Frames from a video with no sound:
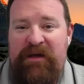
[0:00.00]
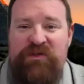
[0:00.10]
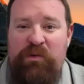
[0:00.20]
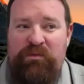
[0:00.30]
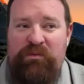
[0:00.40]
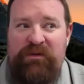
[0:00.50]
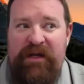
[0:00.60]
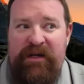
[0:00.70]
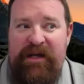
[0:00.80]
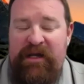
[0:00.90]
don't
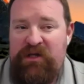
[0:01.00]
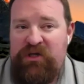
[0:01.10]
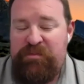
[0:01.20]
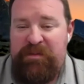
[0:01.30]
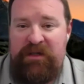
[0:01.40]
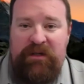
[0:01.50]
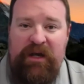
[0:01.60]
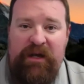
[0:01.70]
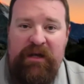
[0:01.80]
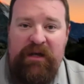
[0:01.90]
let age be
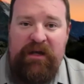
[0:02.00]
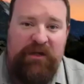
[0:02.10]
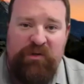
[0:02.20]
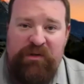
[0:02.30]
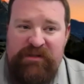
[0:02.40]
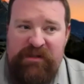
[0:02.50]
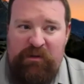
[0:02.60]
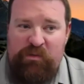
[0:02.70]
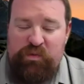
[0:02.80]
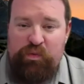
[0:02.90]
a hindrance, I
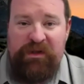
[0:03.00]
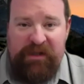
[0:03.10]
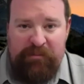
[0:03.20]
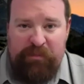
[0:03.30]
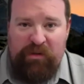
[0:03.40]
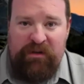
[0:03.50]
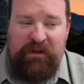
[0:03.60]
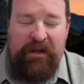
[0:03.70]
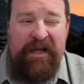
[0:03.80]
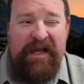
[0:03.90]
think was really important,
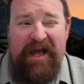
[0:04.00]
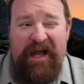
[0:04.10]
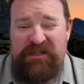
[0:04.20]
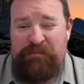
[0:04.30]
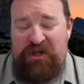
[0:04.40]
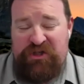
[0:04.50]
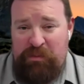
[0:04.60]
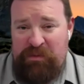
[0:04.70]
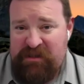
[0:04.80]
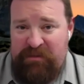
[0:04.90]
especially
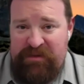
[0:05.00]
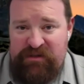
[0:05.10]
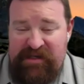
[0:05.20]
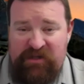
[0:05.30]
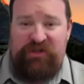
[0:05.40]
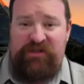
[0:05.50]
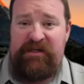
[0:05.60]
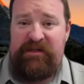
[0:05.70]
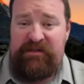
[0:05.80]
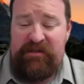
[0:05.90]
with some of the sessions that
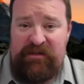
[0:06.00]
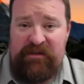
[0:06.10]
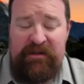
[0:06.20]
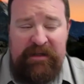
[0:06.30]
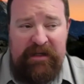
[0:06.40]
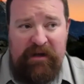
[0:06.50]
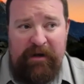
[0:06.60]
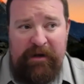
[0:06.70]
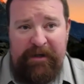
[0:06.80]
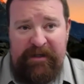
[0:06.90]
he did
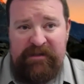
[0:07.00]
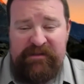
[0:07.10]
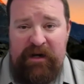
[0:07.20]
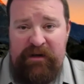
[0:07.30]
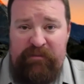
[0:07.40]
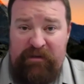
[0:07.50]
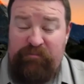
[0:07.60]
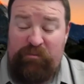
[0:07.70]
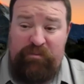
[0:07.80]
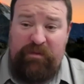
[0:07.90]

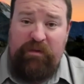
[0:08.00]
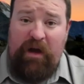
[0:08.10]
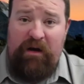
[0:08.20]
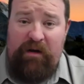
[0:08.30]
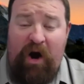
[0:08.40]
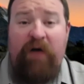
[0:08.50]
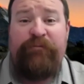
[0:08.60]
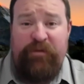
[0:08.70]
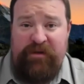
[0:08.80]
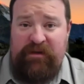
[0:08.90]
off
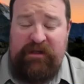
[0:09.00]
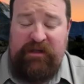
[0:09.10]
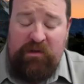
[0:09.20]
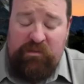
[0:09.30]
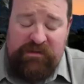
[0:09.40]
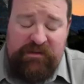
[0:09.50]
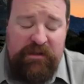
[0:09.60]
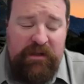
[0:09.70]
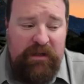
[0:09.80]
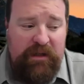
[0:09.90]
of the keynotes.
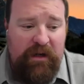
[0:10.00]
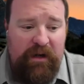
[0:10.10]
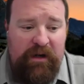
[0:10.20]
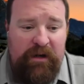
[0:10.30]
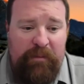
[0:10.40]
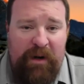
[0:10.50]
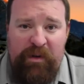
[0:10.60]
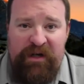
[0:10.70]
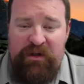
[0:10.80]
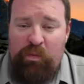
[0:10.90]
I
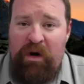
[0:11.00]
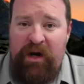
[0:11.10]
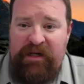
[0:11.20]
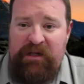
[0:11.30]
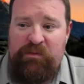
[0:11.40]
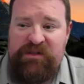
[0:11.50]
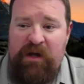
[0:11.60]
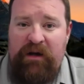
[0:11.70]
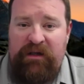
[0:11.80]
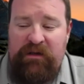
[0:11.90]
went into one and he was
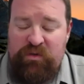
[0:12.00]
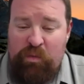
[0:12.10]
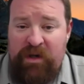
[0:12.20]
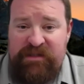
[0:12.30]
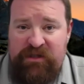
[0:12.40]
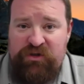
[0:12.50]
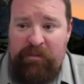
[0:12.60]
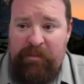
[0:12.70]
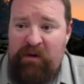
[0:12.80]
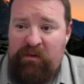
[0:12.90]
talking to one teacher
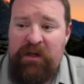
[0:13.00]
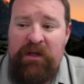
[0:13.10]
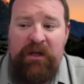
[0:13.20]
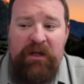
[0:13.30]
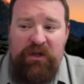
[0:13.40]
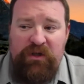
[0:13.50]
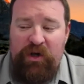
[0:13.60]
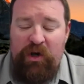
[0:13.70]
about, we